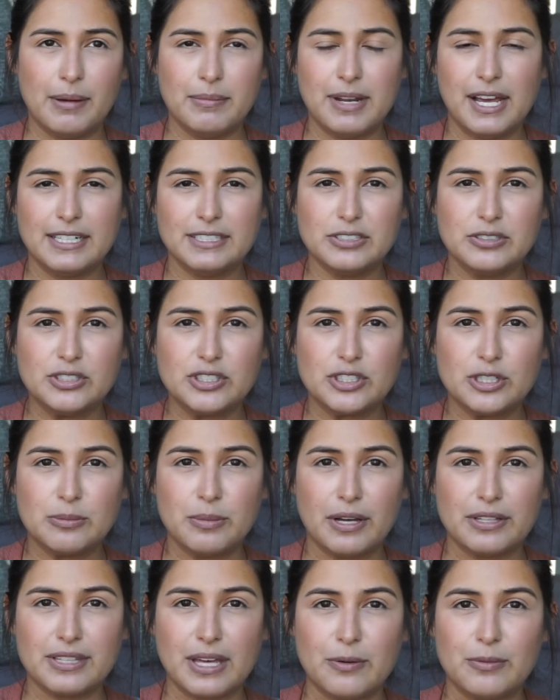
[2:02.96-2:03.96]
not too sure
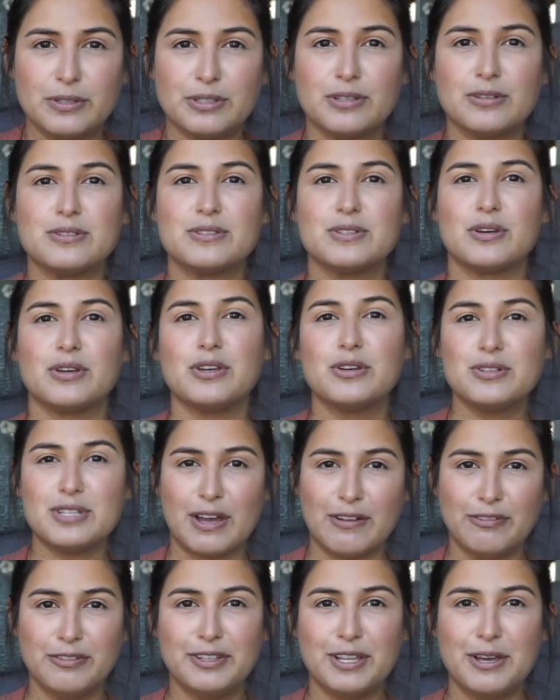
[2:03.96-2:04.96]
about that one though. So you
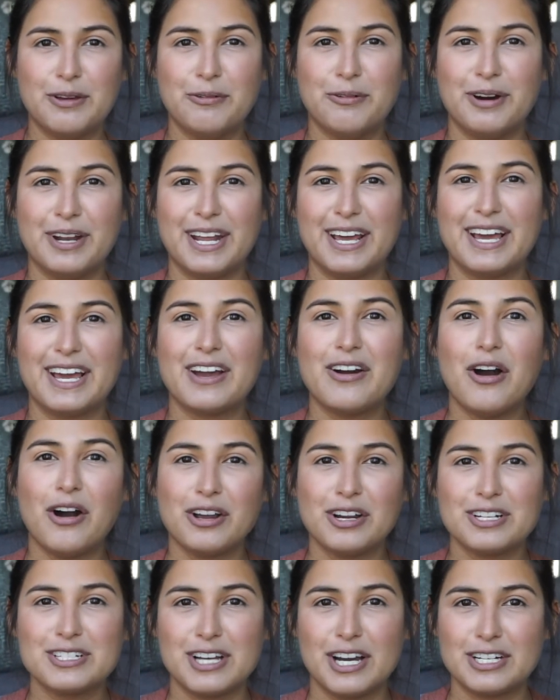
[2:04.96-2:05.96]
definitely wanna call
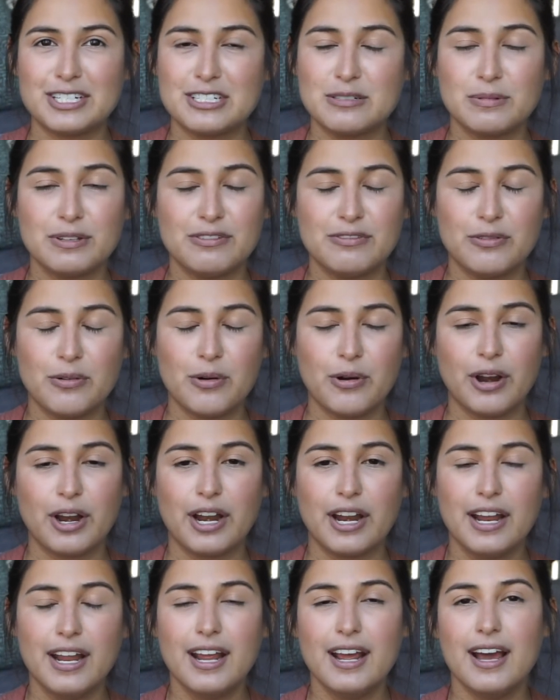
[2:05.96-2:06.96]
your doctor
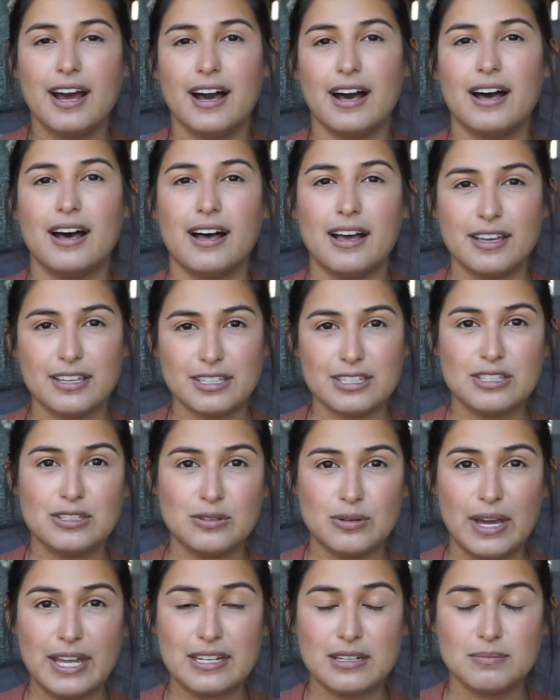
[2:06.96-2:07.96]
before
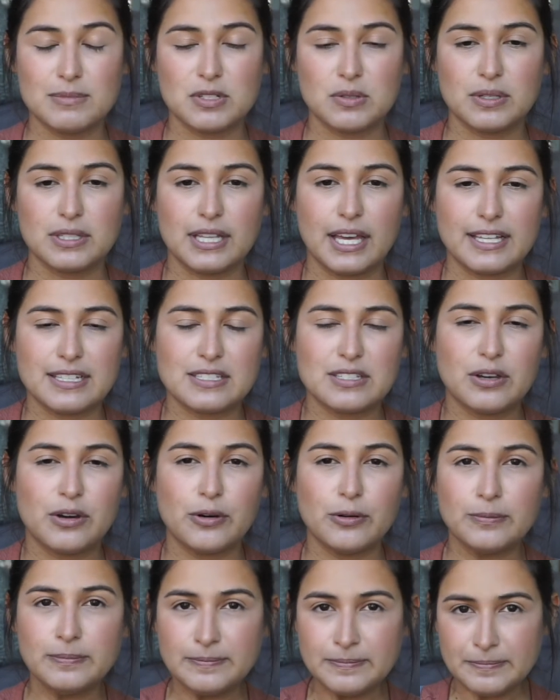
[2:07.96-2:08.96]
you end up doing that.
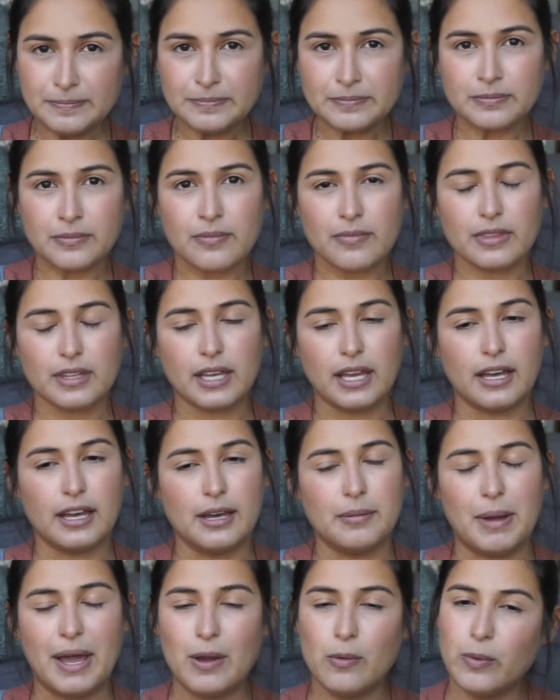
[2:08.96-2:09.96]
So
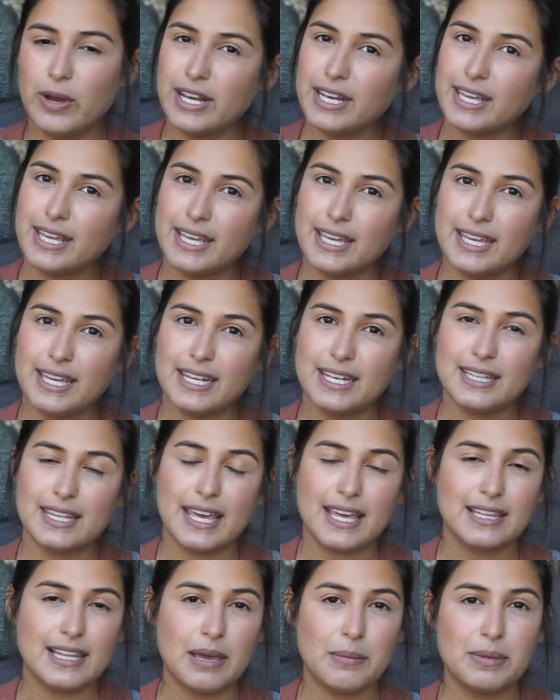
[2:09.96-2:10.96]
I went in,
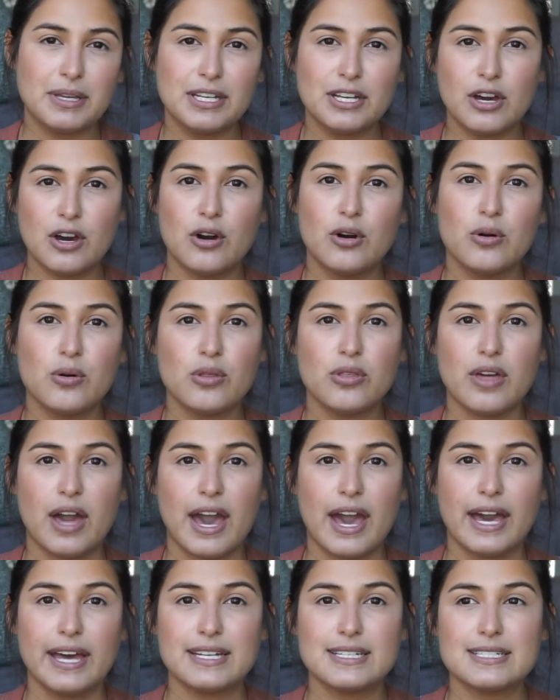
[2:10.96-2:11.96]
they let me know
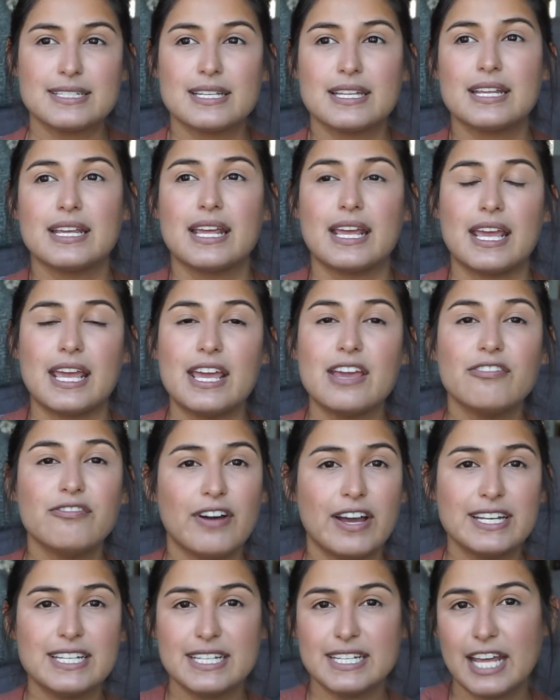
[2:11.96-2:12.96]
that if
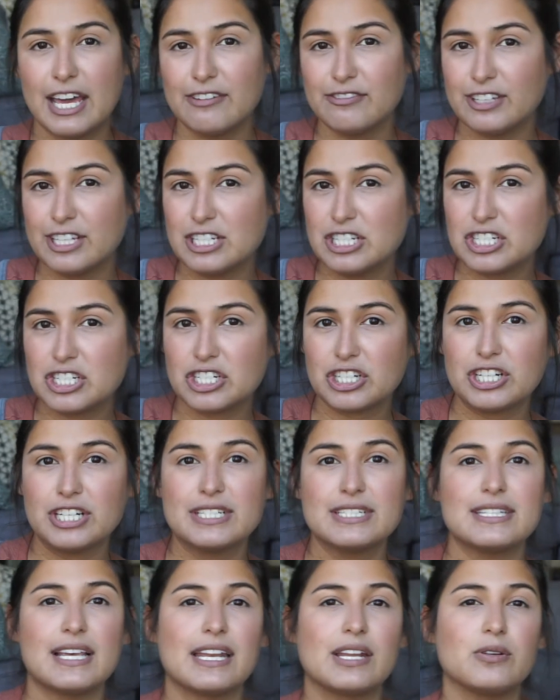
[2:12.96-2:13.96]
I didn't have
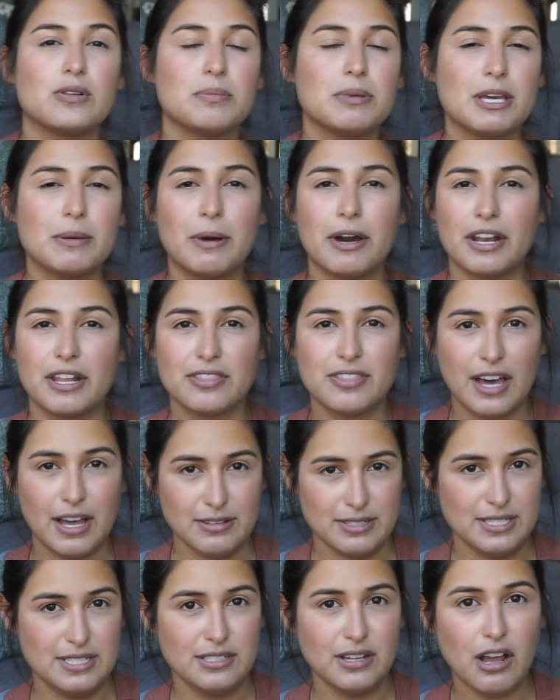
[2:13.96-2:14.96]
insurance, that it would be about
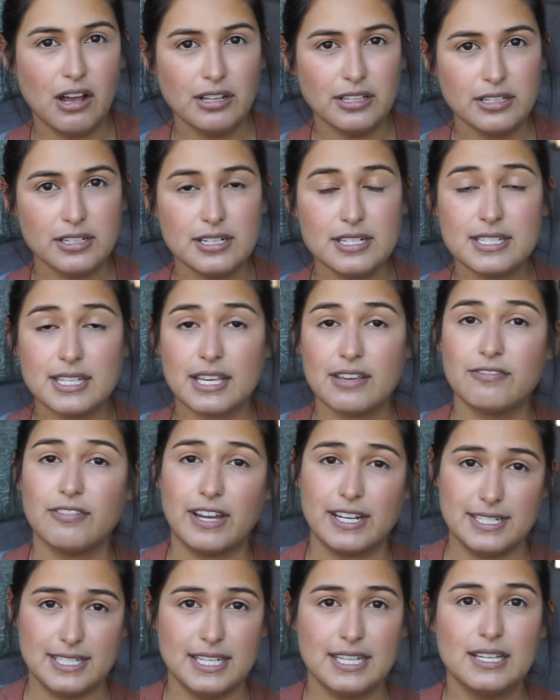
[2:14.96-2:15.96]
$1,000. If
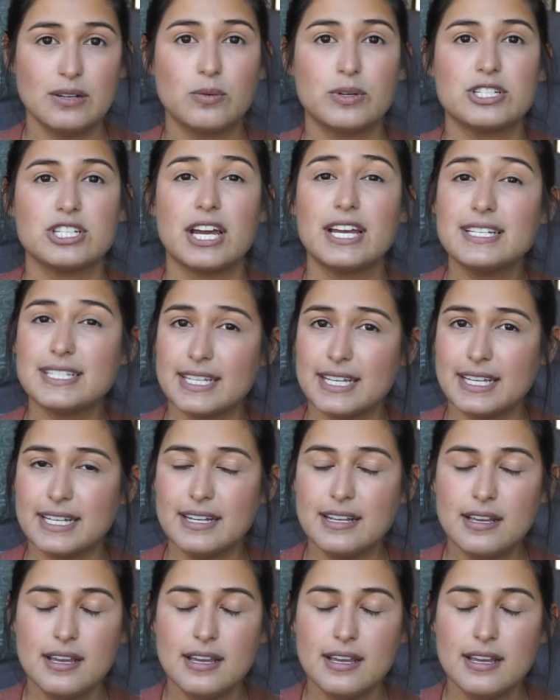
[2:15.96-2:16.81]
I did, which I did,